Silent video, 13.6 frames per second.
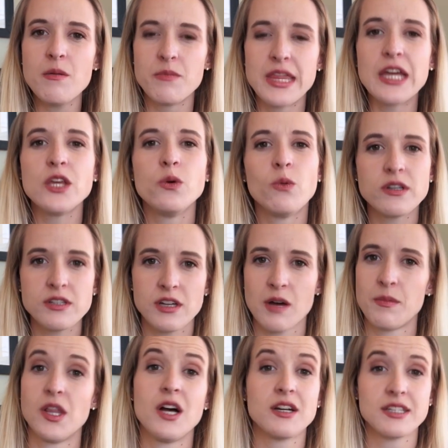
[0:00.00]
but that you want to
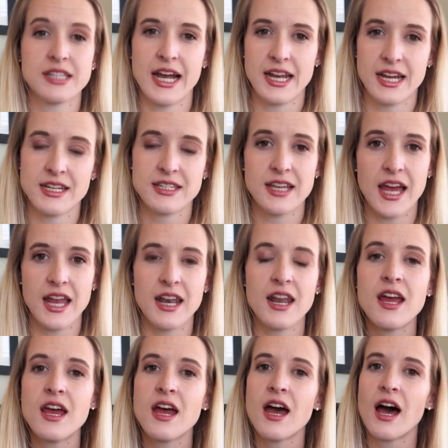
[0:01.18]
come alongside us. And
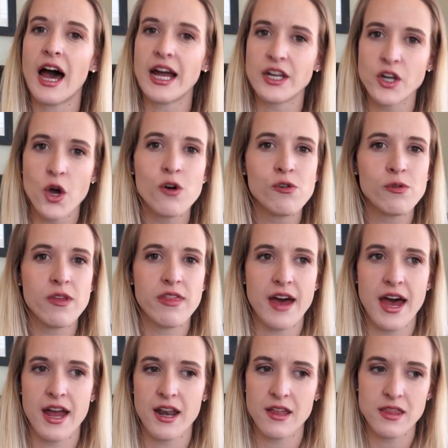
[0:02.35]
I know
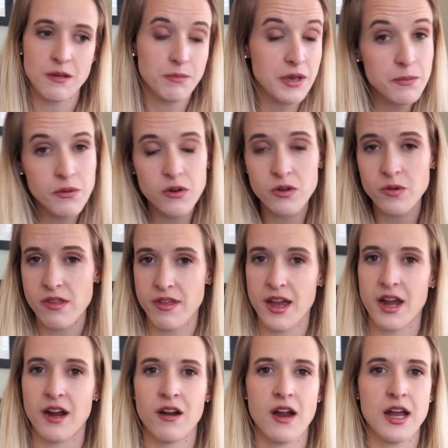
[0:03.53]
that the people who were
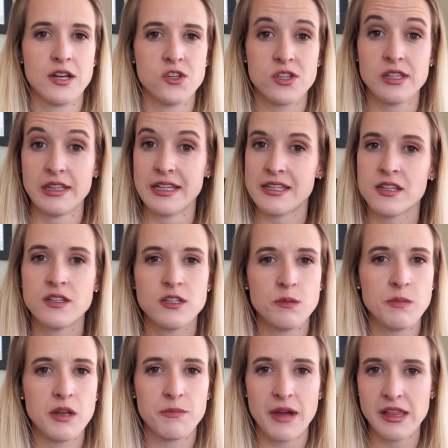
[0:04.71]
there and just listened to
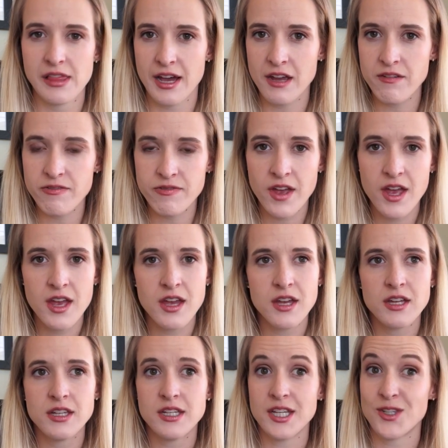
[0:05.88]
me in my life
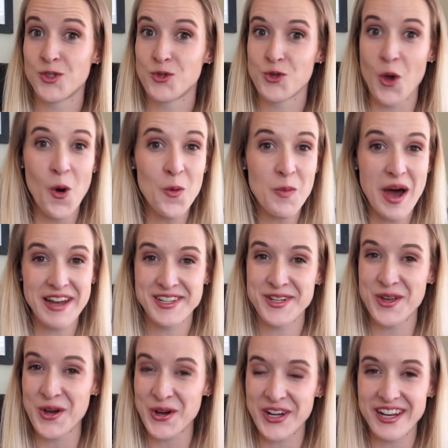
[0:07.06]
did so
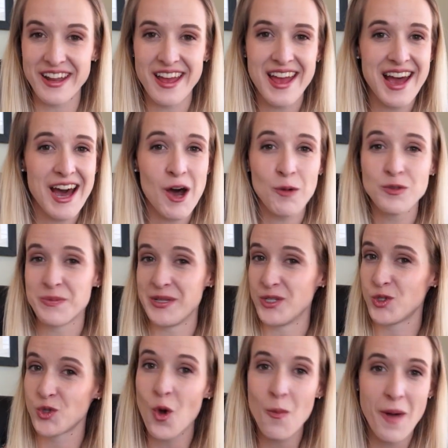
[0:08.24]
much good, helped me
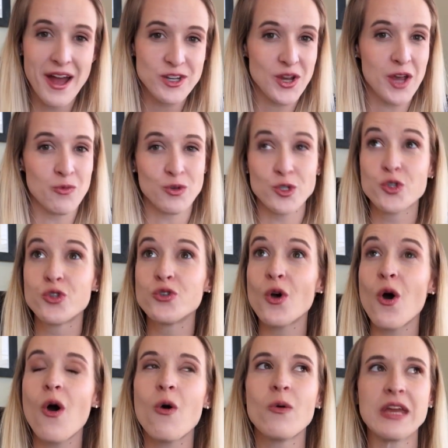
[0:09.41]
so much, and were
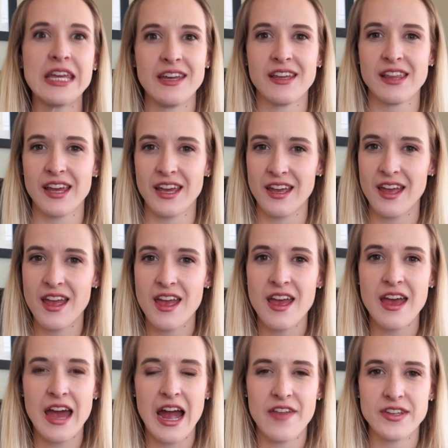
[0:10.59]
so healing.
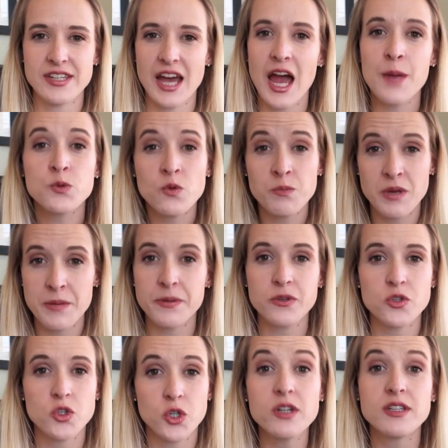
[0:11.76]
And the times when
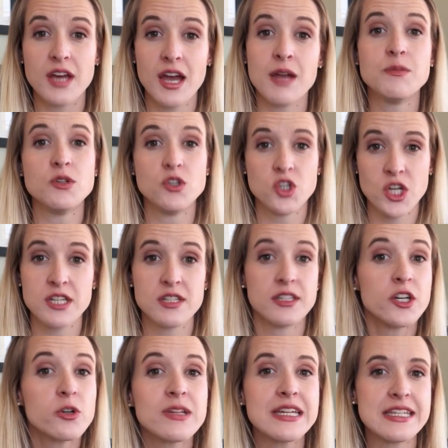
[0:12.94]
people took time to just
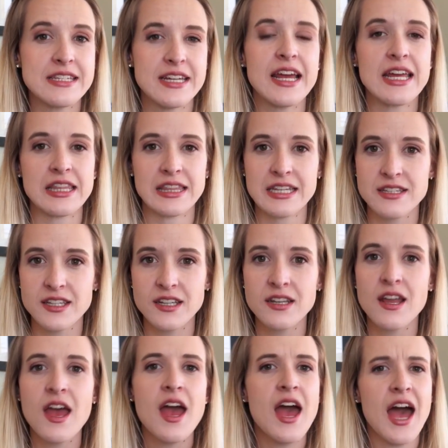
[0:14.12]
literally sit and
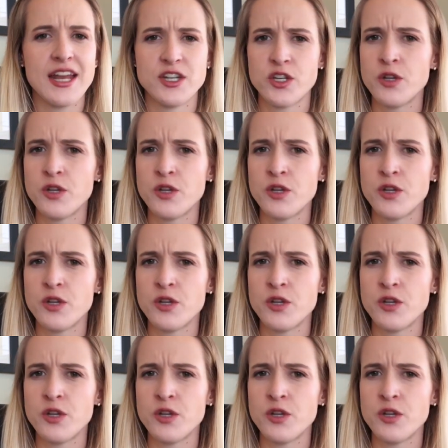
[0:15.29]
listen and